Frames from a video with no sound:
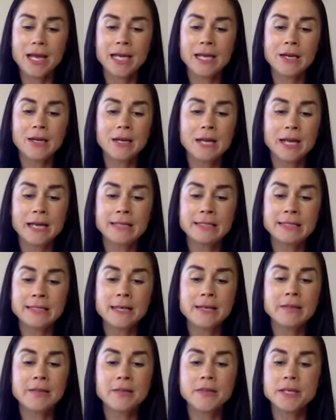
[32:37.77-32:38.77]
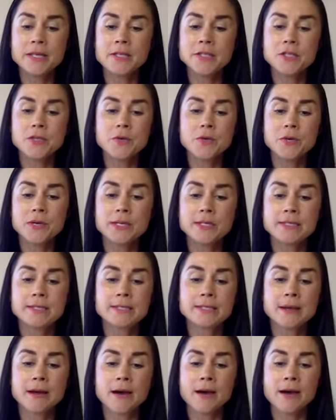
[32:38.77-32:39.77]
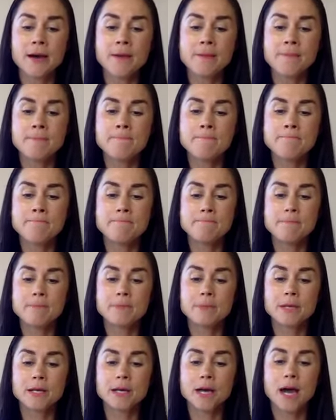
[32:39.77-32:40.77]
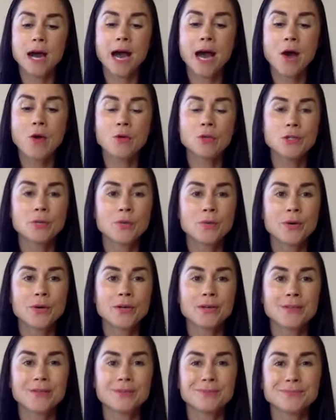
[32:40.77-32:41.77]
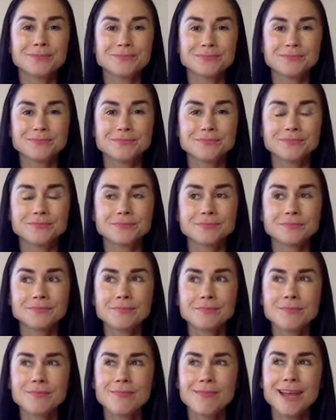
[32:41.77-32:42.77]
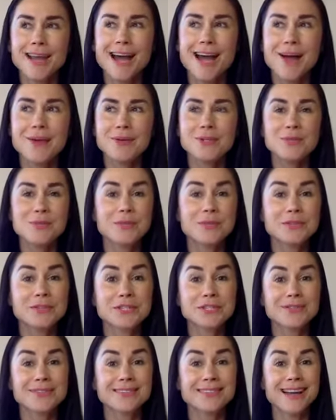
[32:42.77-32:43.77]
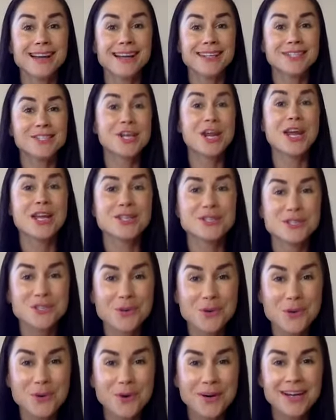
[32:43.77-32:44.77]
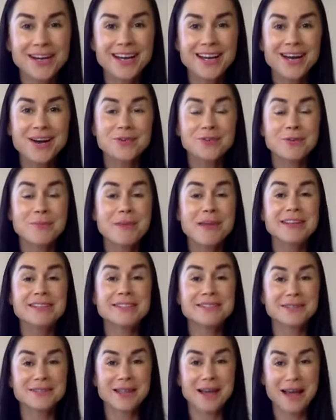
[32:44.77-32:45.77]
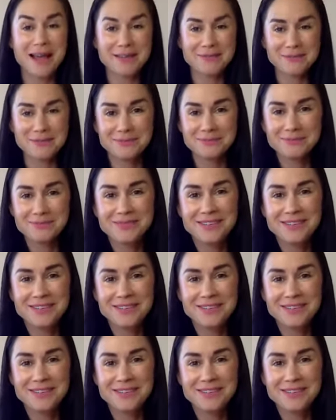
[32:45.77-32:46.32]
and uh, and another thing too is um, how it will how it will change your romantic life.